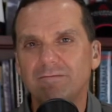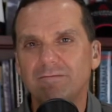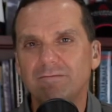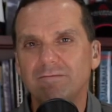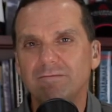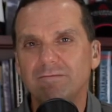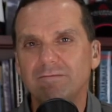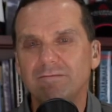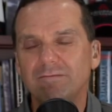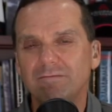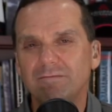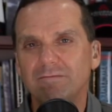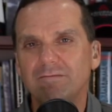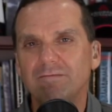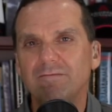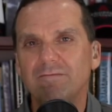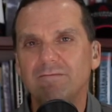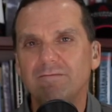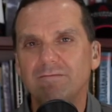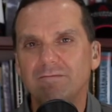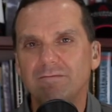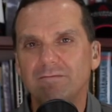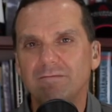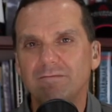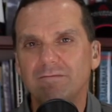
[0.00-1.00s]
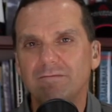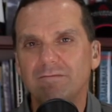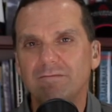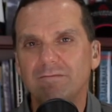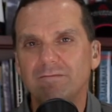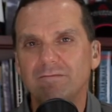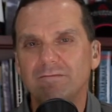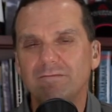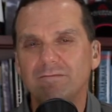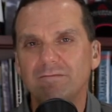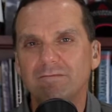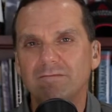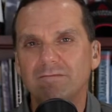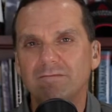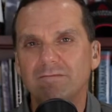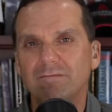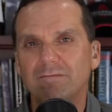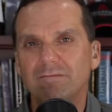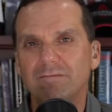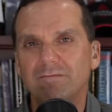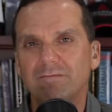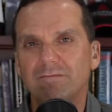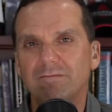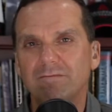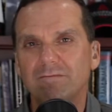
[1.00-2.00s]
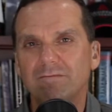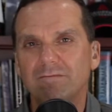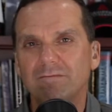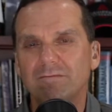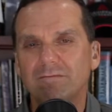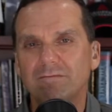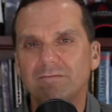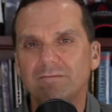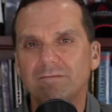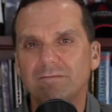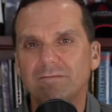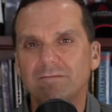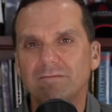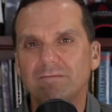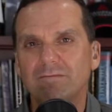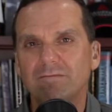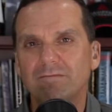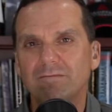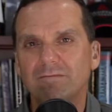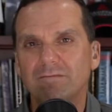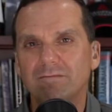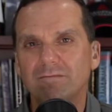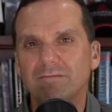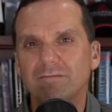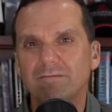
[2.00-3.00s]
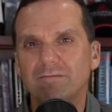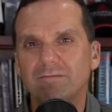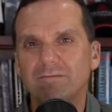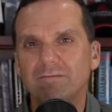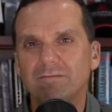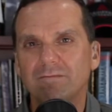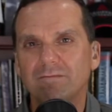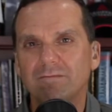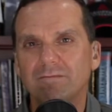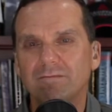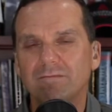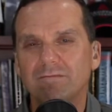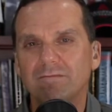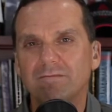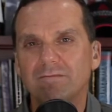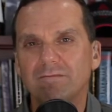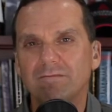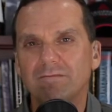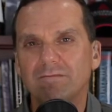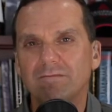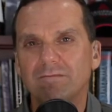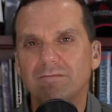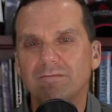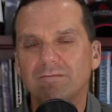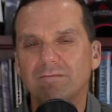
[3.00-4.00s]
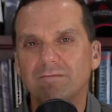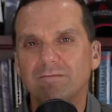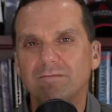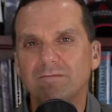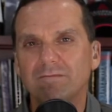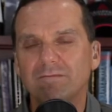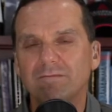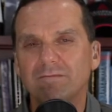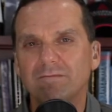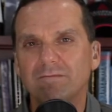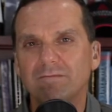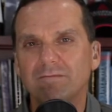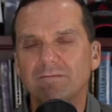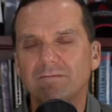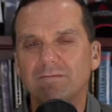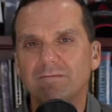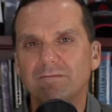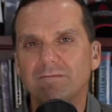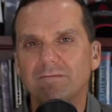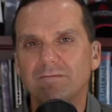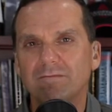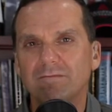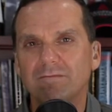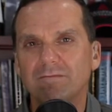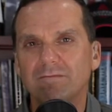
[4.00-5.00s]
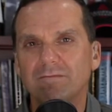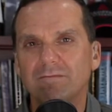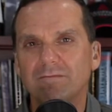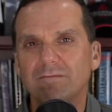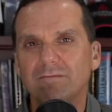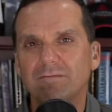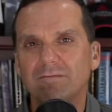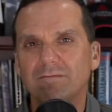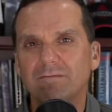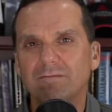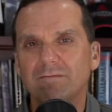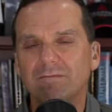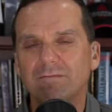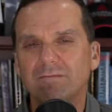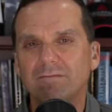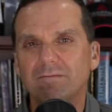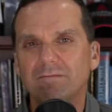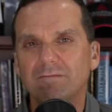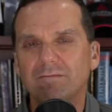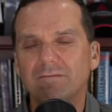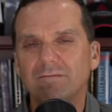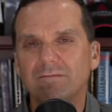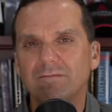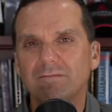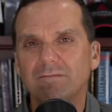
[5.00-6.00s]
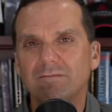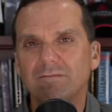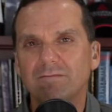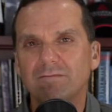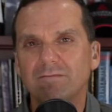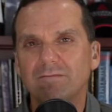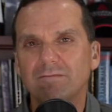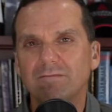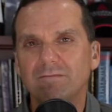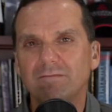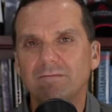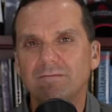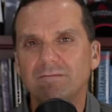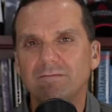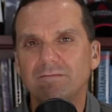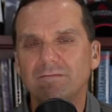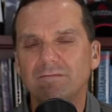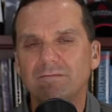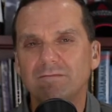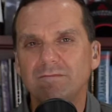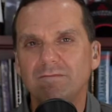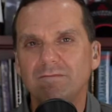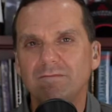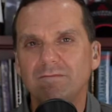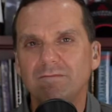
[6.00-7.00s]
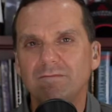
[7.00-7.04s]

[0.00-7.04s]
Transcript: No words are spoken by the person on screen.